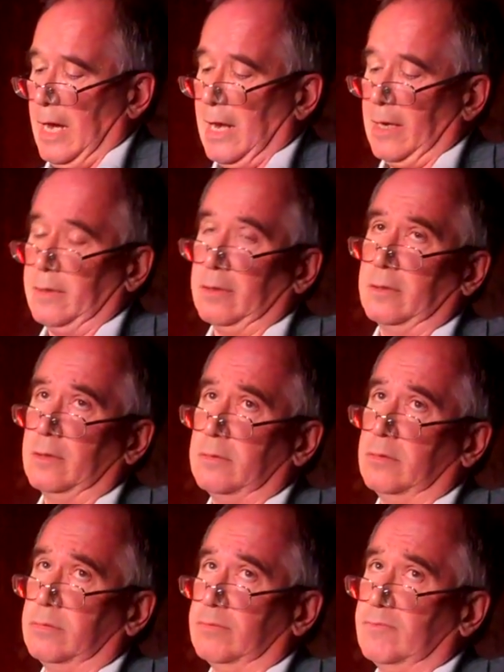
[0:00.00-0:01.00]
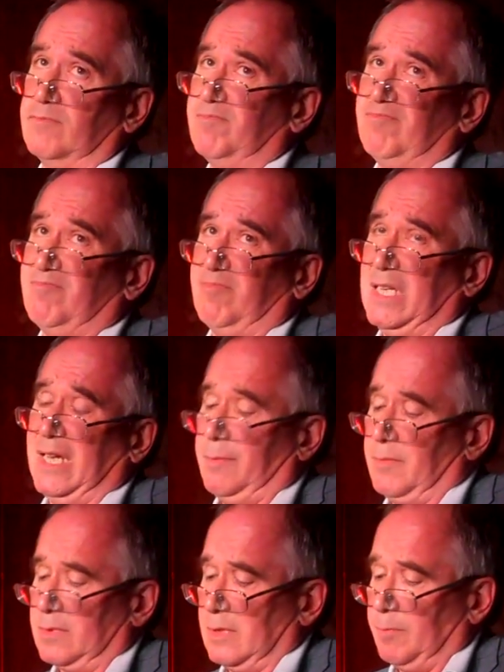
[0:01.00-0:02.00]
Alan
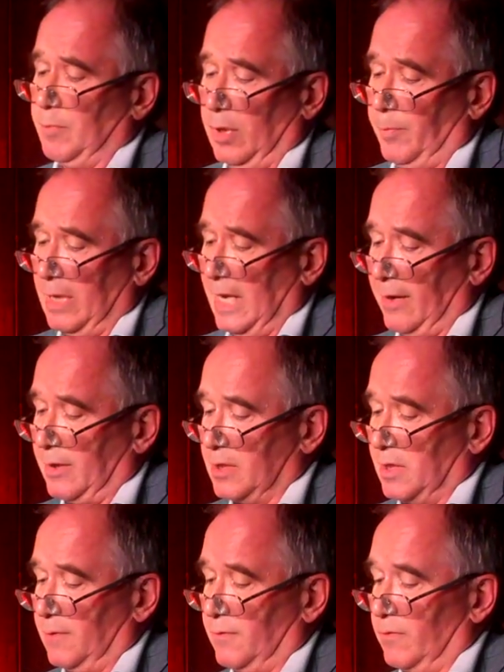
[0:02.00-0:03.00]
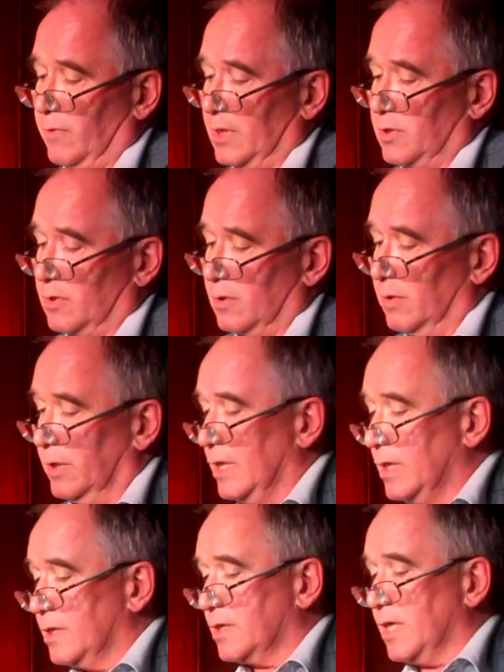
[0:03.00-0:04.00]
blamed the popularity of the
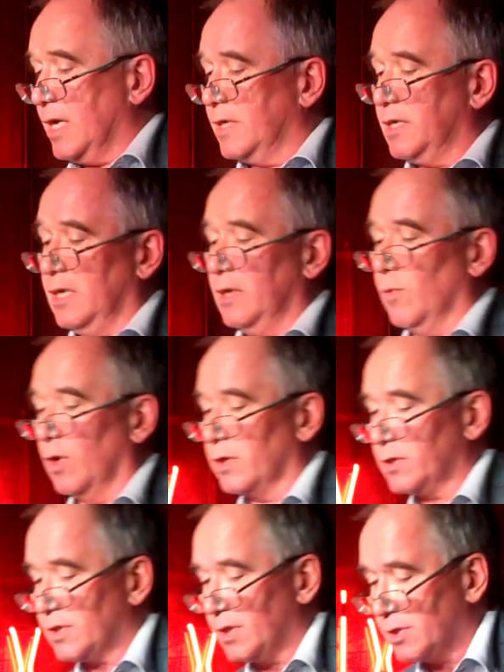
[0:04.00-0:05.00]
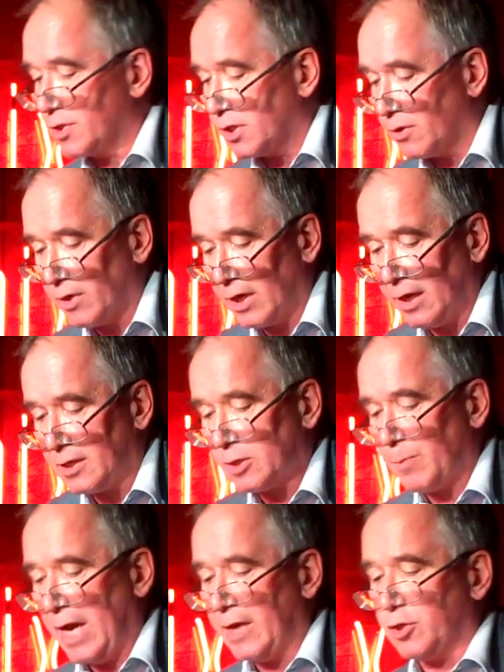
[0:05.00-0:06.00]
restaurant. He said he was considering
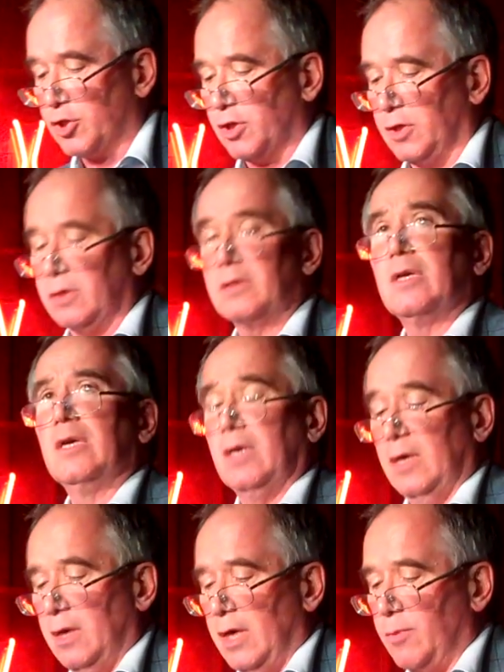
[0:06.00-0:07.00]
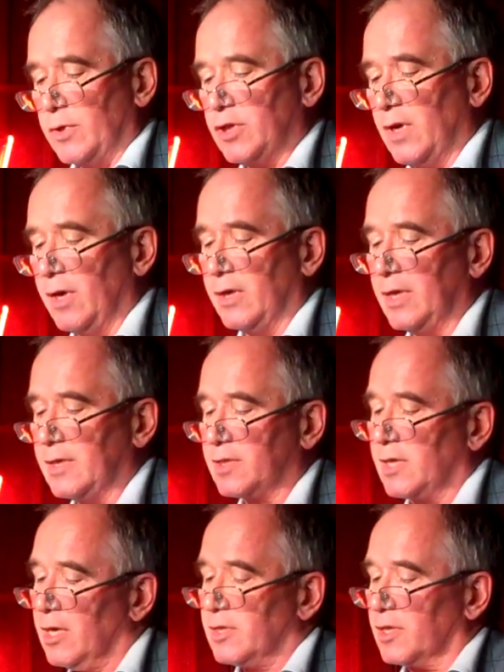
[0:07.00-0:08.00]
expansion. He would turn
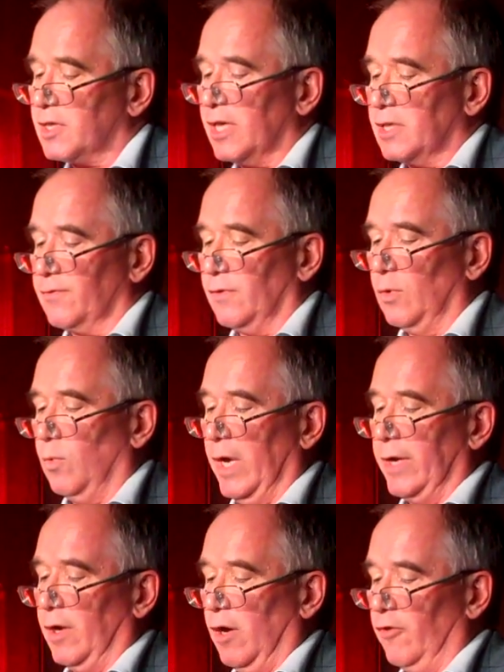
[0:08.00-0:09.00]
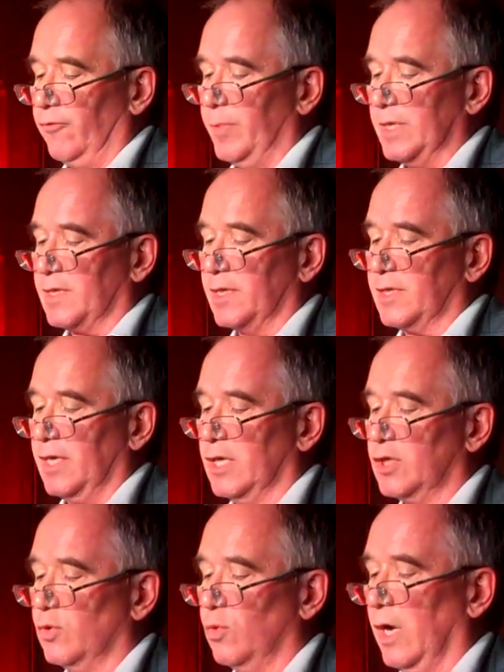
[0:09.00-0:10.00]
his successful one-off business
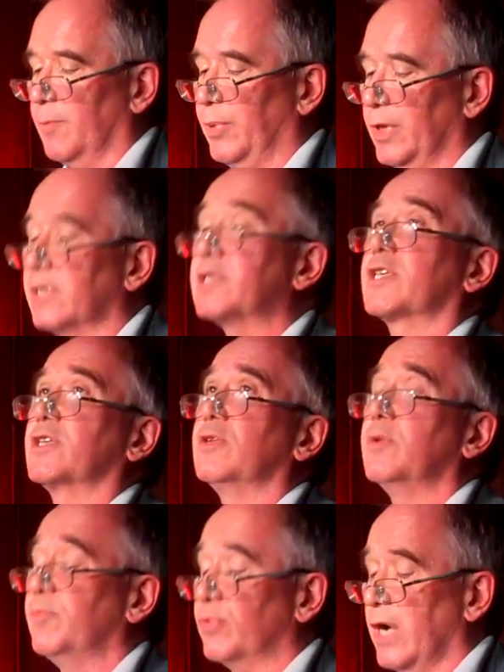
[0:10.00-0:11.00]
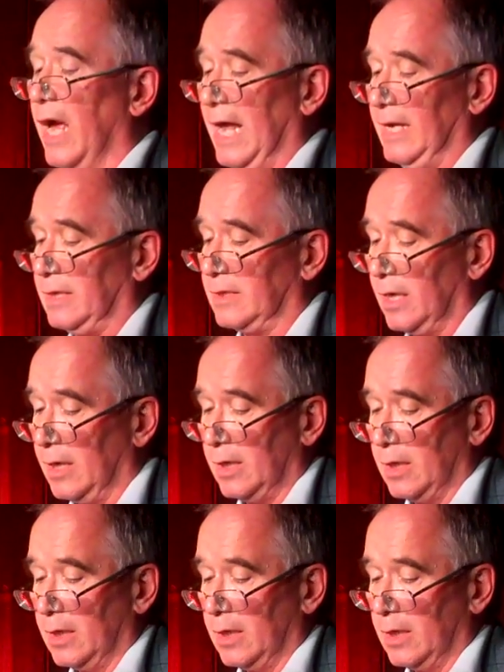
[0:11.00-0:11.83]
into a personal brand.